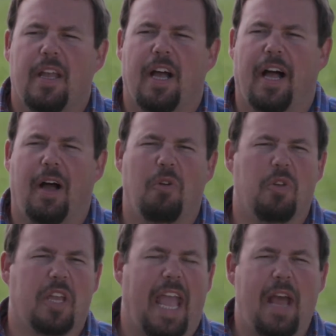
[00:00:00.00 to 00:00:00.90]
Uh,
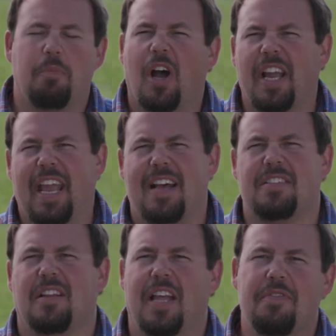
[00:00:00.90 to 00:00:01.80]
we hand
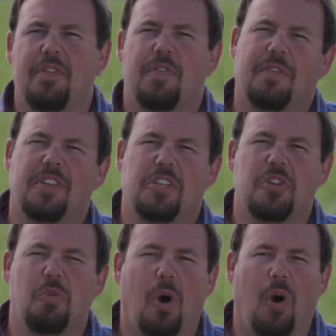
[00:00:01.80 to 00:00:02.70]
broadcast
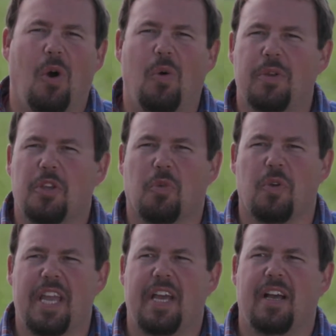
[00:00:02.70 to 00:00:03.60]
1152O,
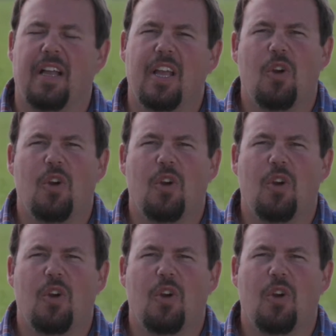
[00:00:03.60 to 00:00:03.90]
urea.